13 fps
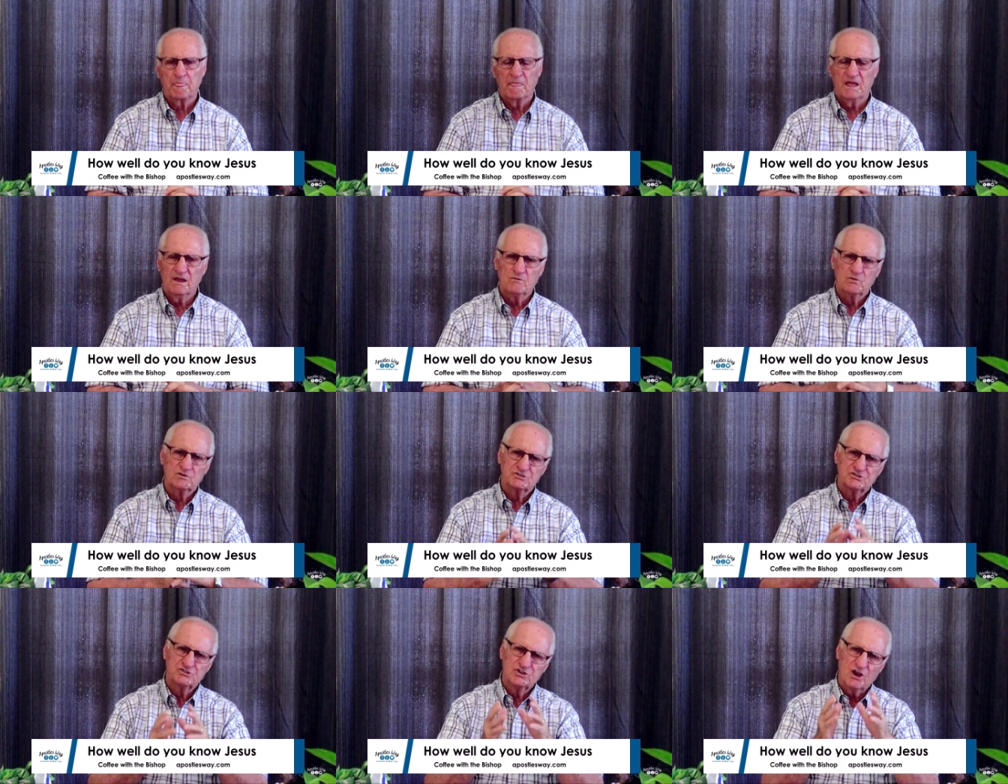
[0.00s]
It
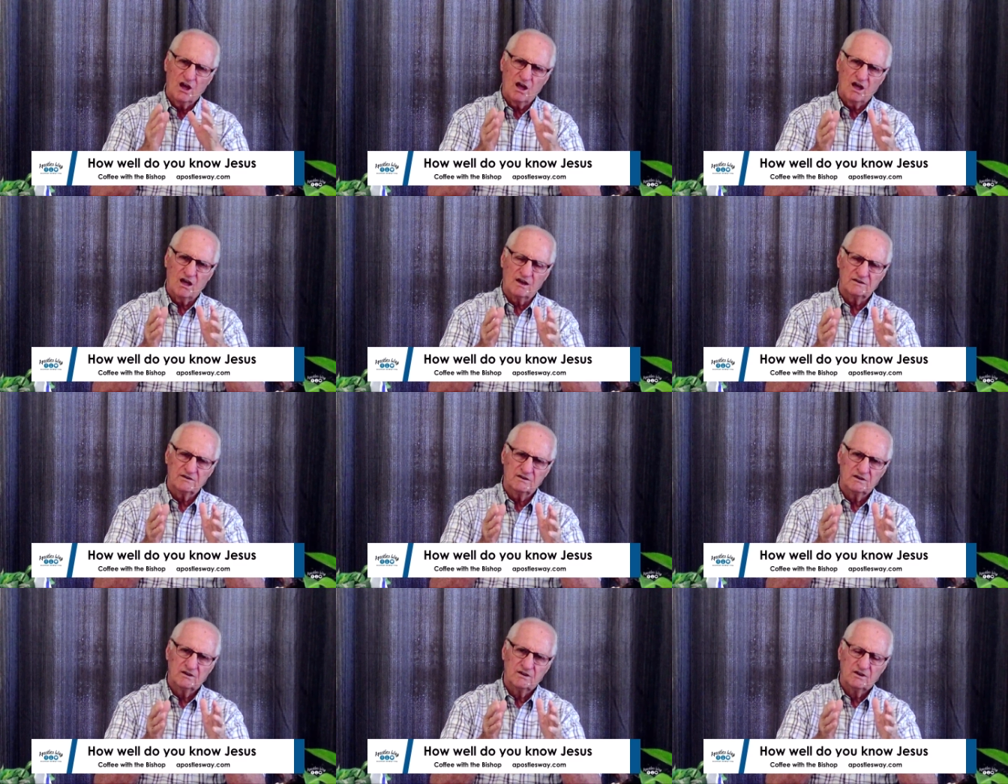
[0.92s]
was John
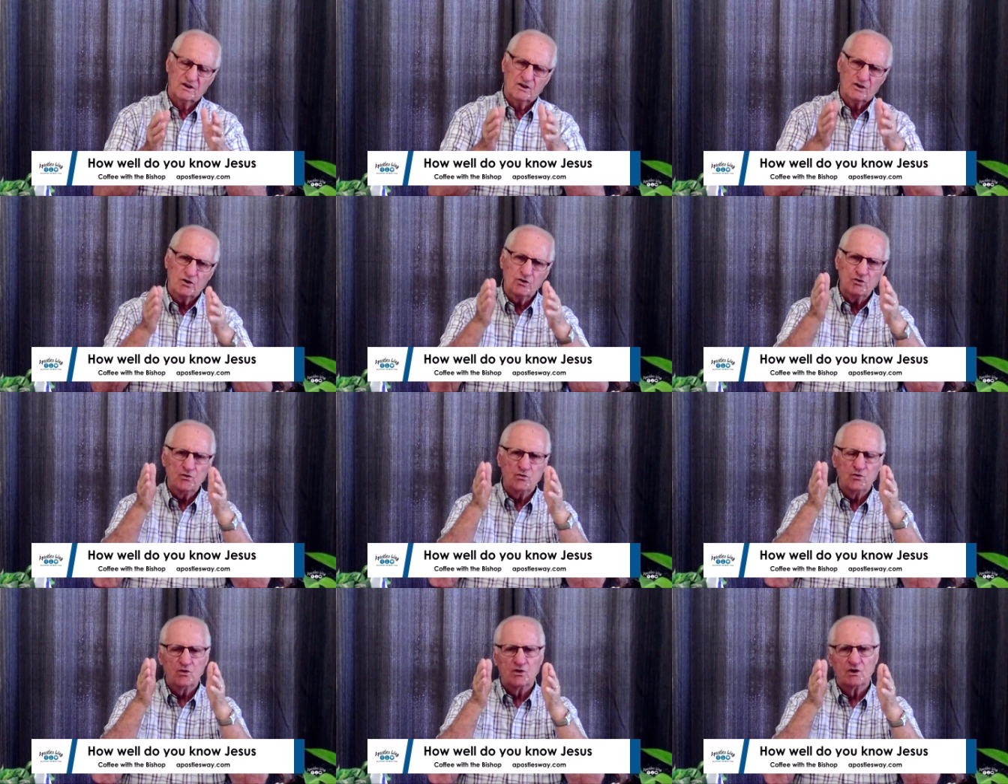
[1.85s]

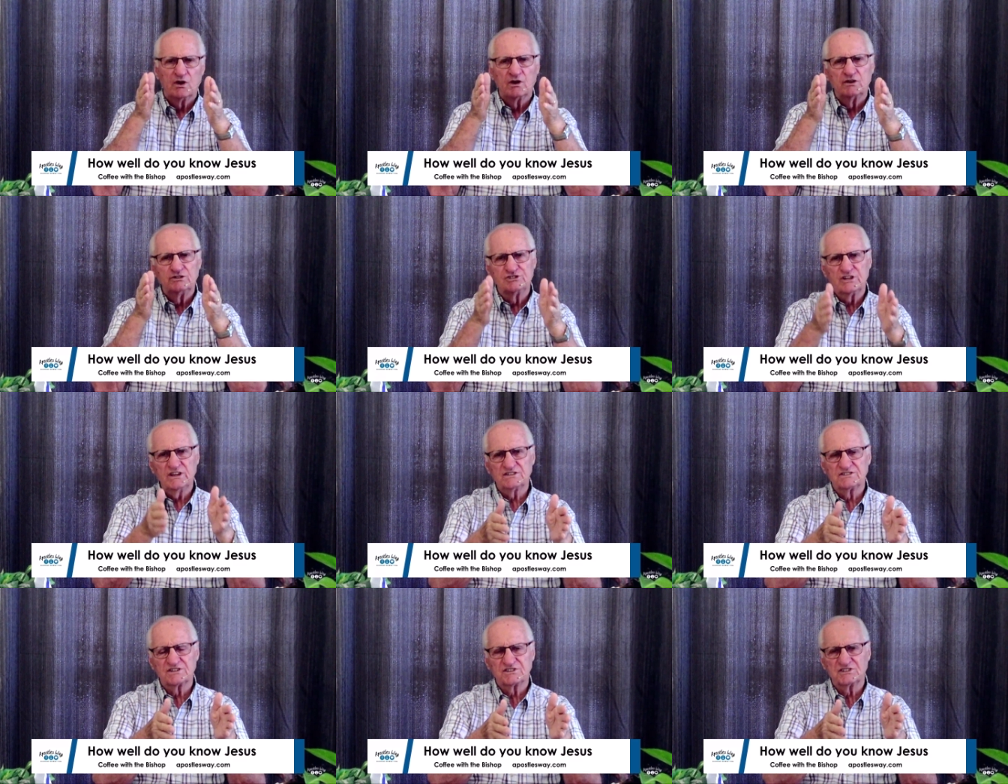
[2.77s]
who
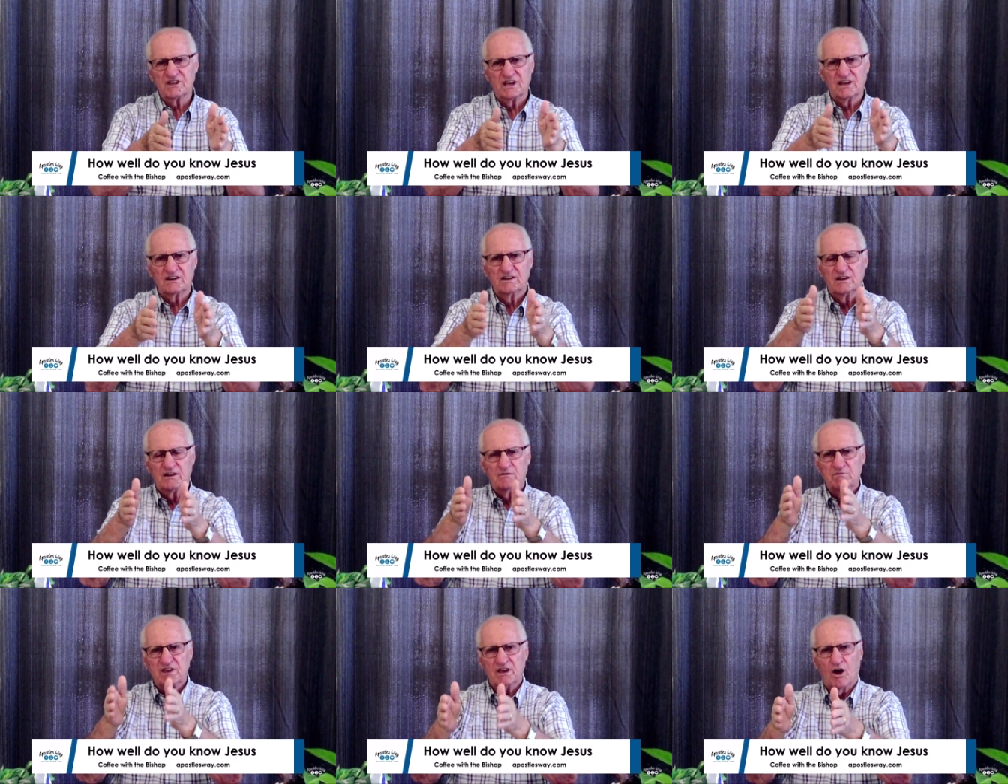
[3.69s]
Jesus said,
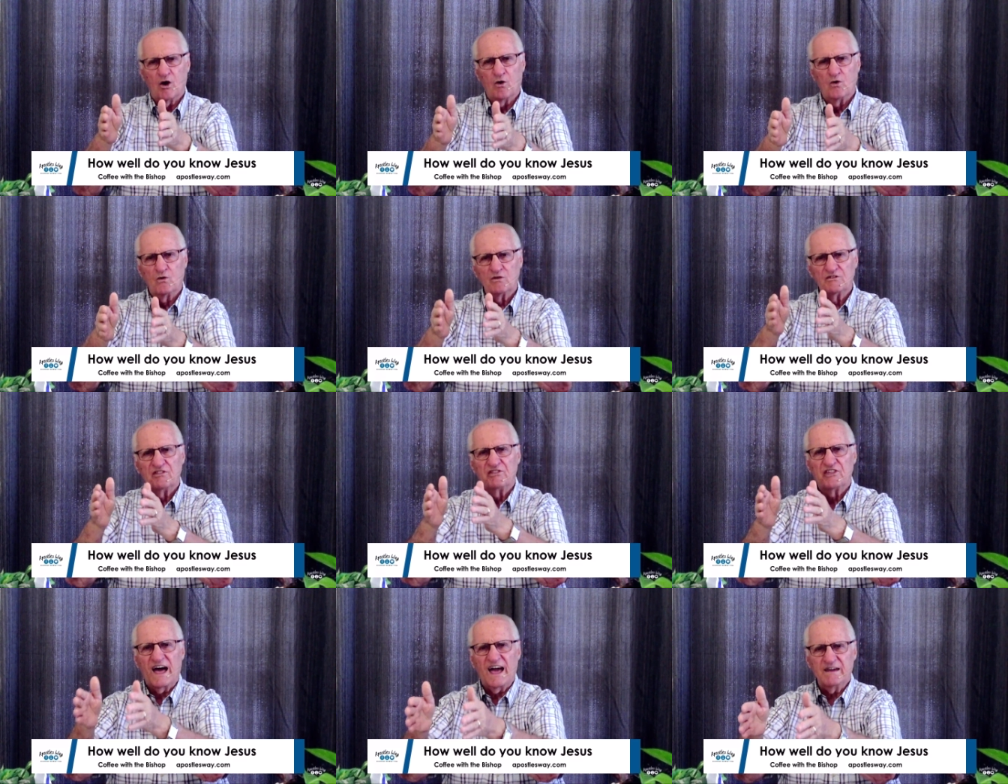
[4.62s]
"Behold
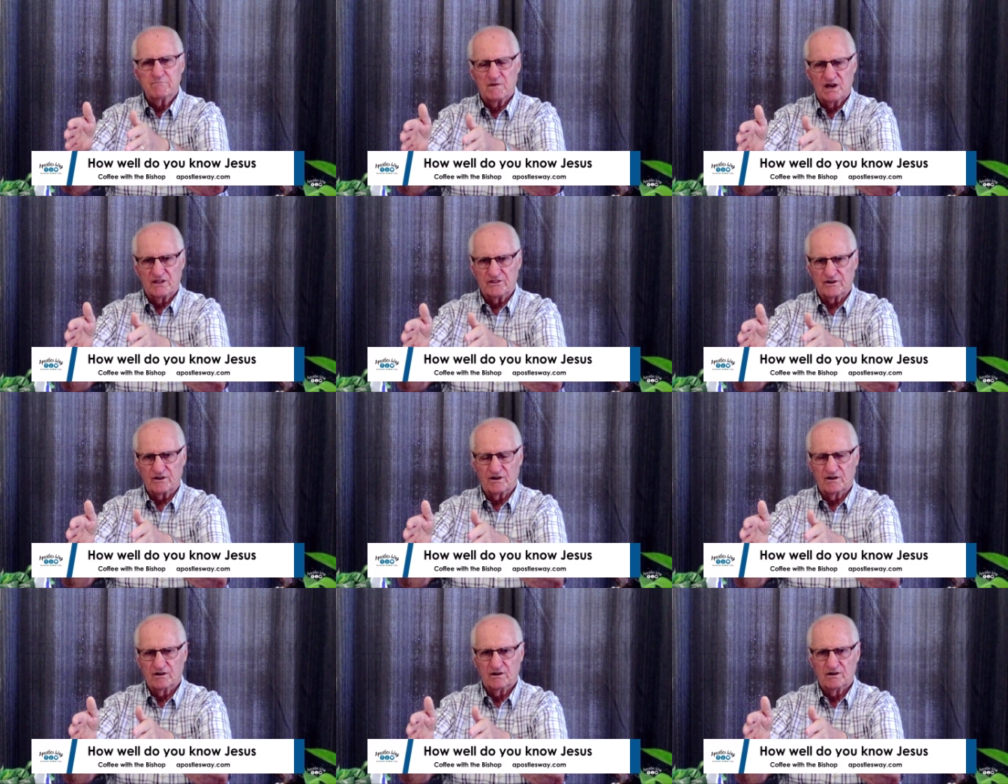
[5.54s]
thy mother."
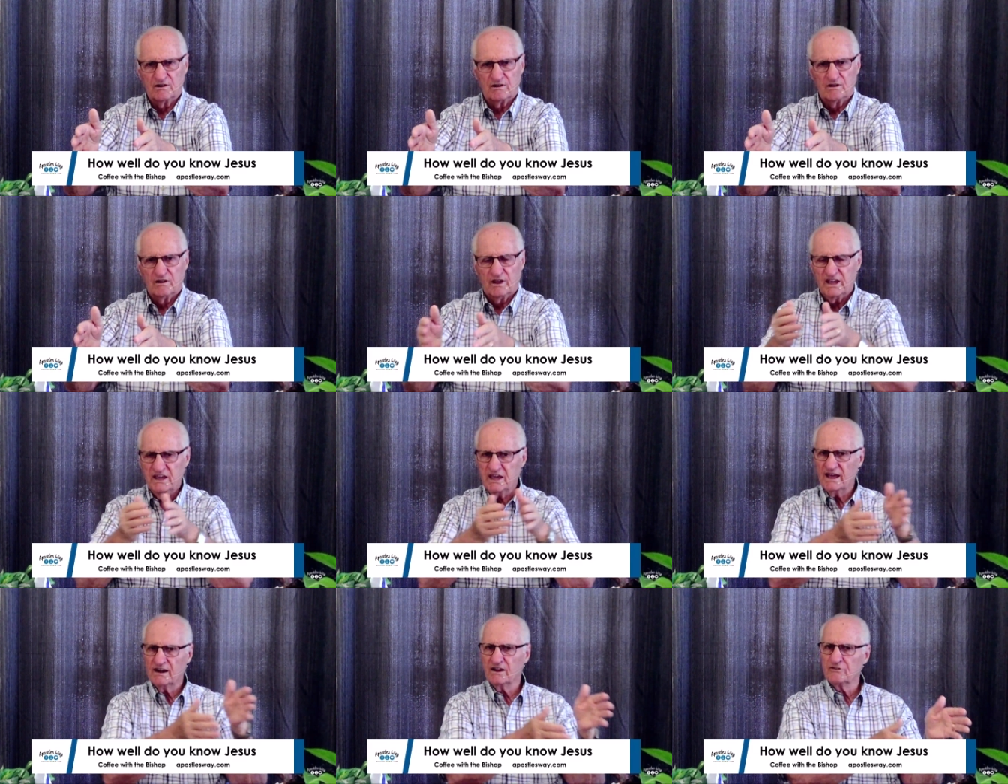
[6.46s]
He
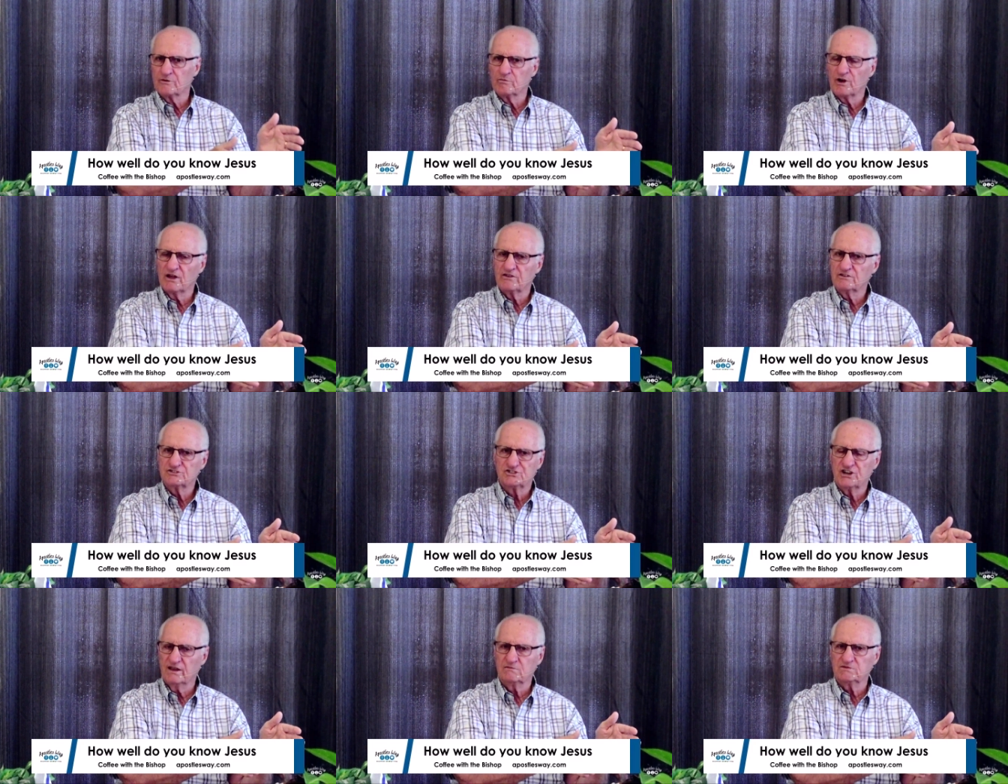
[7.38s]
had other brothers.
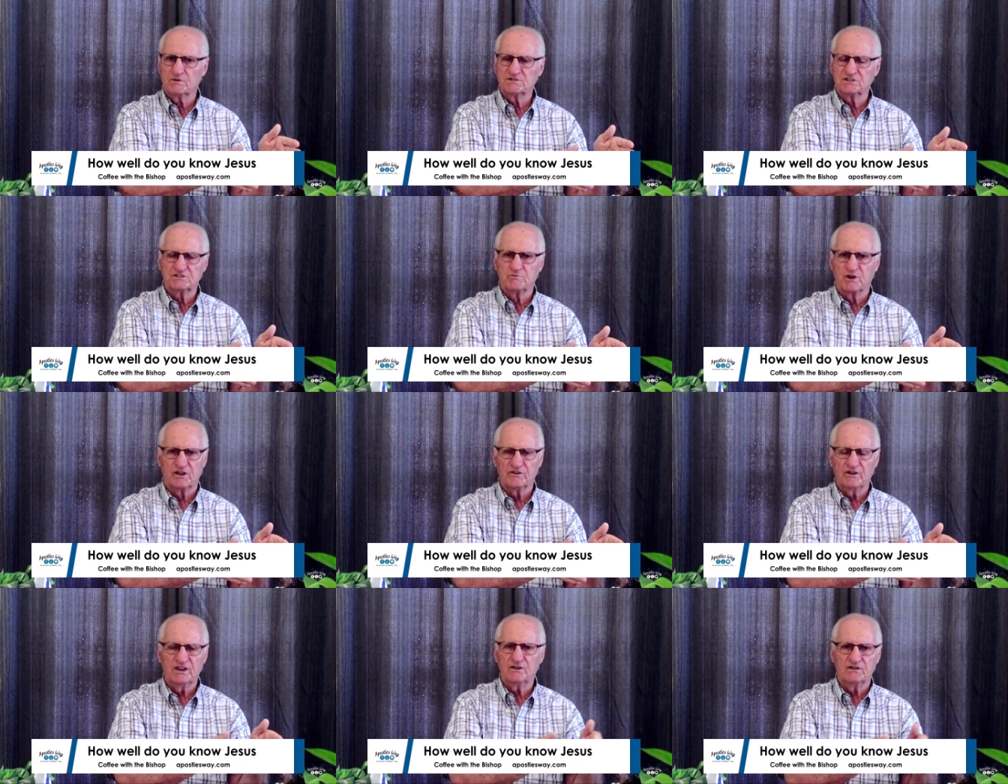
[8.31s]
James was his brother.
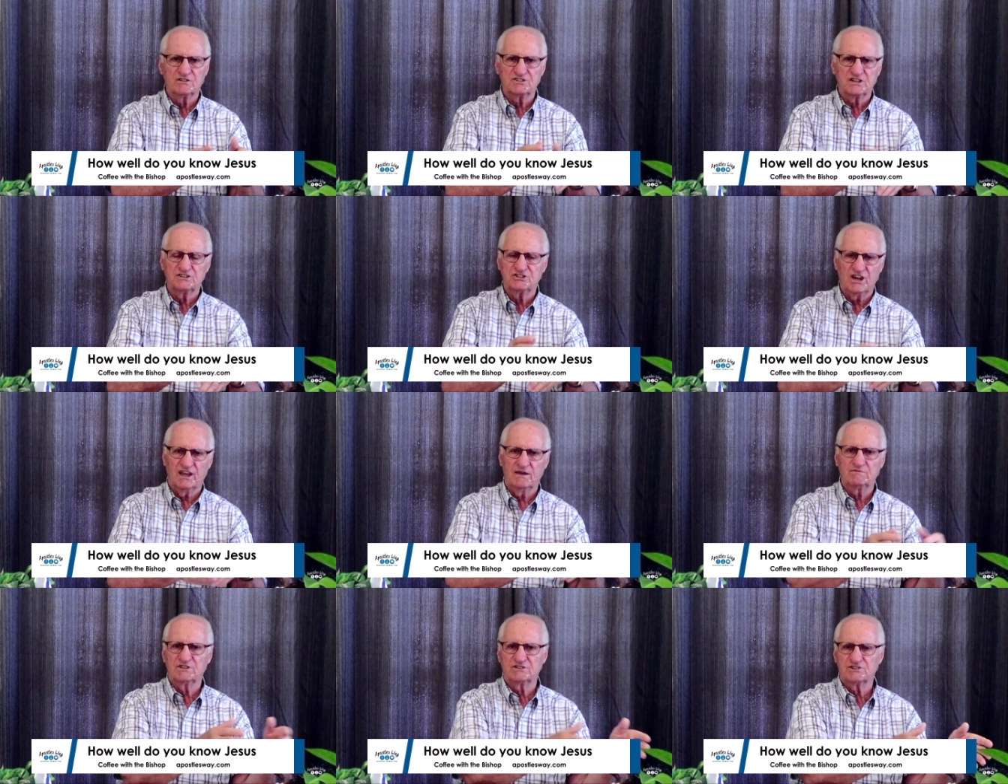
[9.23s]
He could have said,
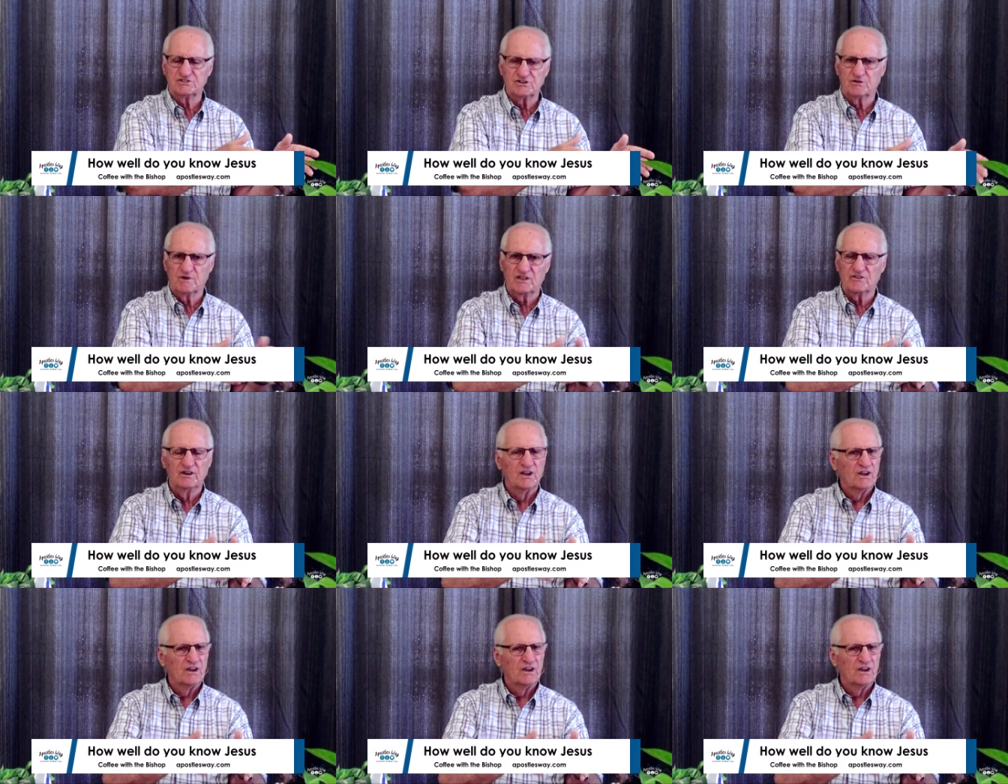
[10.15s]
"James, this is your mother."